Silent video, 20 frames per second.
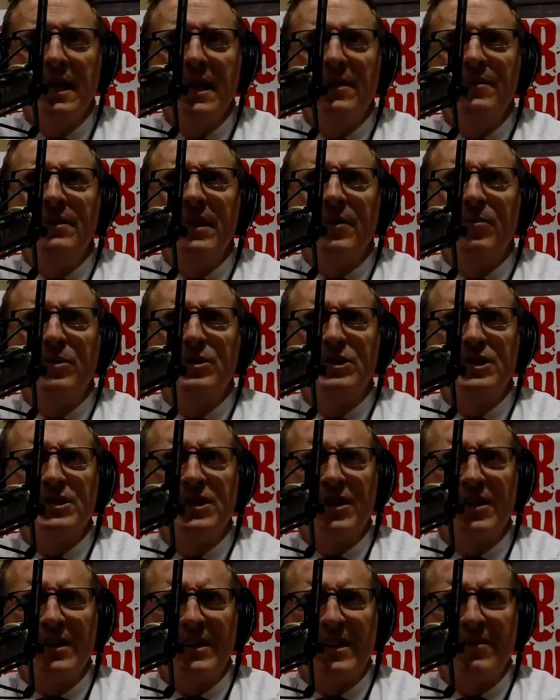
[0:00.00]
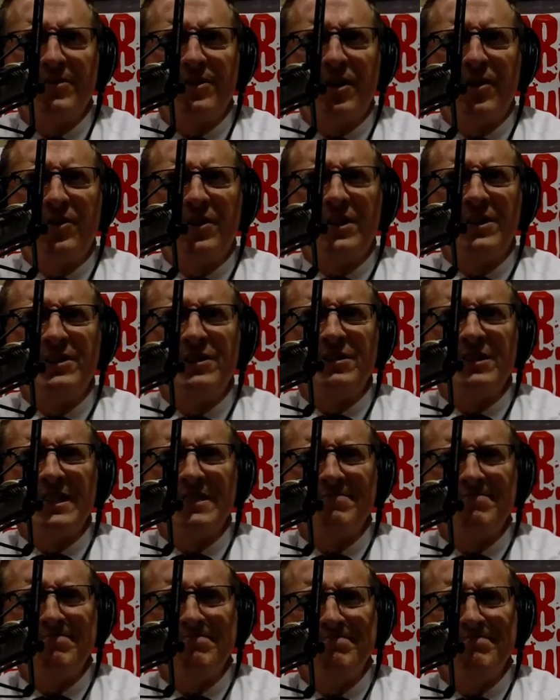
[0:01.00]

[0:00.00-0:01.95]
And then when she saw the gift card thing, she's like,